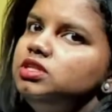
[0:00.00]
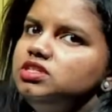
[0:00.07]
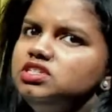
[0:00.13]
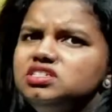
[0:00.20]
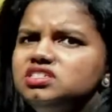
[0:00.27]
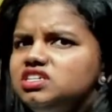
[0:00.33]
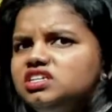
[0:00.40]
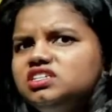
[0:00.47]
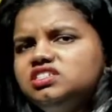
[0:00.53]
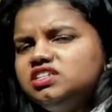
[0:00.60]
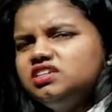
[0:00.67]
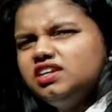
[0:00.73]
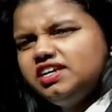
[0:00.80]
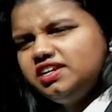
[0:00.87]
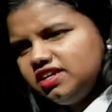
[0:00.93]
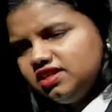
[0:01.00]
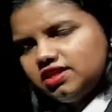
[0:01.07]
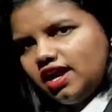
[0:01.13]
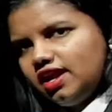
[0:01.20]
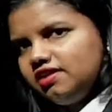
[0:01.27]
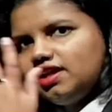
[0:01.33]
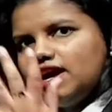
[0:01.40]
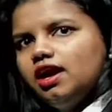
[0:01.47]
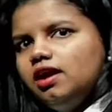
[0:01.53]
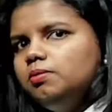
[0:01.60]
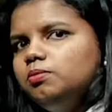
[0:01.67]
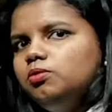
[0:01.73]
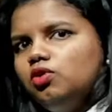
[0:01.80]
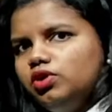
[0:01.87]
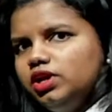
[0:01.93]
This regenerating the entire
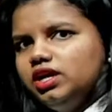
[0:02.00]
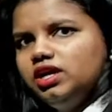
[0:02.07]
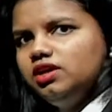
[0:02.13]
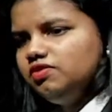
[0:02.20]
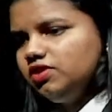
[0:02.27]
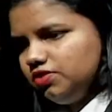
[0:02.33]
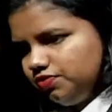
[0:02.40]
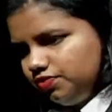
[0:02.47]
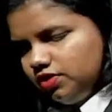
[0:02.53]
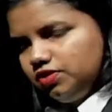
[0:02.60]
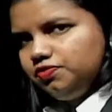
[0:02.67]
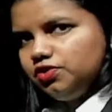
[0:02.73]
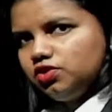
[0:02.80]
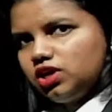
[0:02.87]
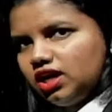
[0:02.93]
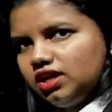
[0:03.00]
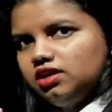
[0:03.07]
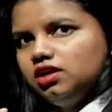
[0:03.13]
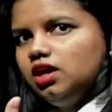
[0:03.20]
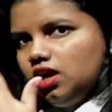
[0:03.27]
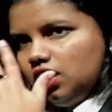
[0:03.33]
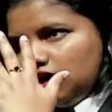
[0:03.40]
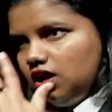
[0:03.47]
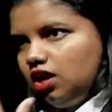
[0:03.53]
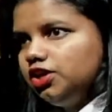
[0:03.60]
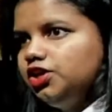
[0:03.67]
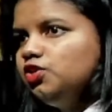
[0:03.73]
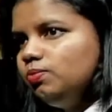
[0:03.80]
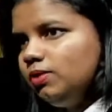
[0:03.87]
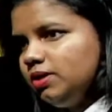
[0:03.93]
body, even if you cut a
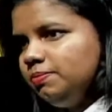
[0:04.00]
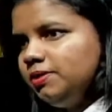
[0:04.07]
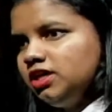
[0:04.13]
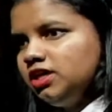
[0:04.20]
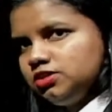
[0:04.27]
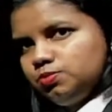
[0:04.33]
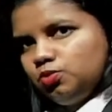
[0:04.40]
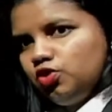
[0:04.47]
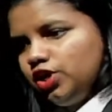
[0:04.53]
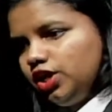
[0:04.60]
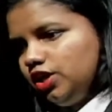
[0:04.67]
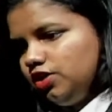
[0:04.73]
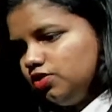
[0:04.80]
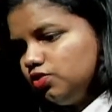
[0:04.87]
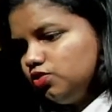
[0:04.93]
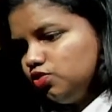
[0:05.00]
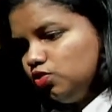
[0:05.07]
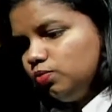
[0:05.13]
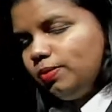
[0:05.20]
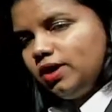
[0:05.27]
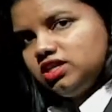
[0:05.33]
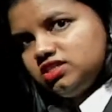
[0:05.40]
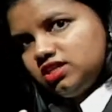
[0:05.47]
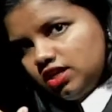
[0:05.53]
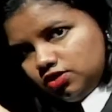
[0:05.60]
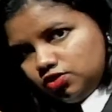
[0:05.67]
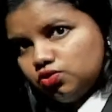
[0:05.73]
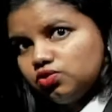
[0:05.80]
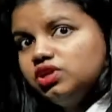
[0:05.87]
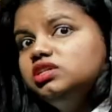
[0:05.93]
human being's body into 2 parts and
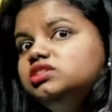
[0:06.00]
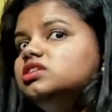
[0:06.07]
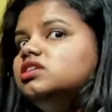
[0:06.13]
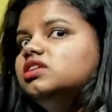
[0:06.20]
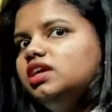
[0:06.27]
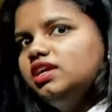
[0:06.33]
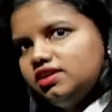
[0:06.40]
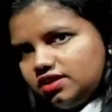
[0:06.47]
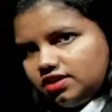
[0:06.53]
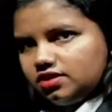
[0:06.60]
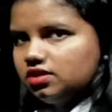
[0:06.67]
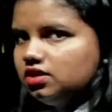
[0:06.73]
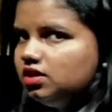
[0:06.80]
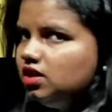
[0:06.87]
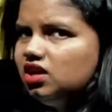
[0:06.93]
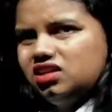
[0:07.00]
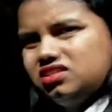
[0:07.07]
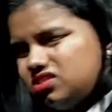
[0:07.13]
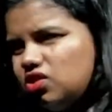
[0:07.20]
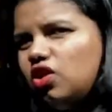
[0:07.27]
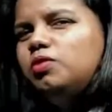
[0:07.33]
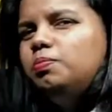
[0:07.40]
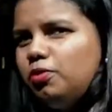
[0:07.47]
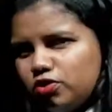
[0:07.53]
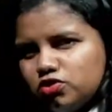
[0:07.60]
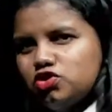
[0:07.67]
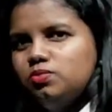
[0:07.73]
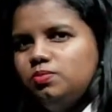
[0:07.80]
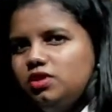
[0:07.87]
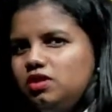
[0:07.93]
to regenerate it, it's not
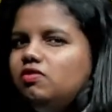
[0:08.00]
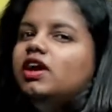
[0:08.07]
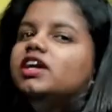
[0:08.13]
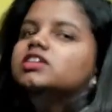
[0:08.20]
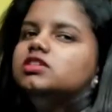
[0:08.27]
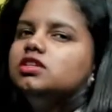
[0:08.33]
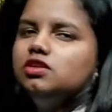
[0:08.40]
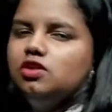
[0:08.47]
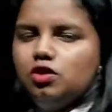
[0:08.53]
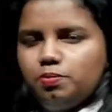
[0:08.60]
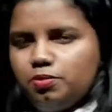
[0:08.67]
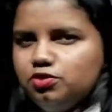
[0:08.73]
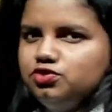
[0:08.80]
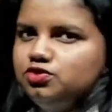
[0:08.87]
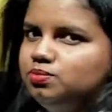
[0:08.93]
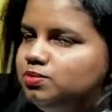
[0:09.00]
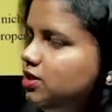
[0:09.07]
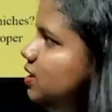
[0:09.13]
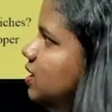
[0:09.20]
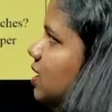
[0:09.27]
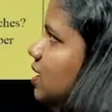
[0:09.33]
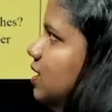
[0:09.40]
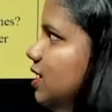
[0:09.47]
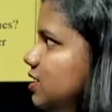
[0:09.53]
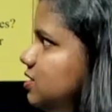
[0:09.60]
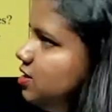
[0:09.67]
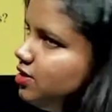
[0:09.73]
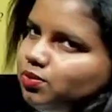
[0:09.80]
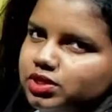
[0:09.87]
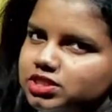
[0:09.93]
possible. Why is it not possible? That's
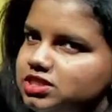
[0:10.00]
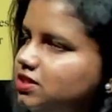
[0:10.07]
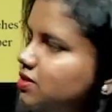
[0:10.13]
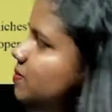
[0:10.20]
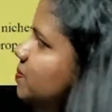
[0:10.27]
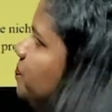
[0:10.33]
the question.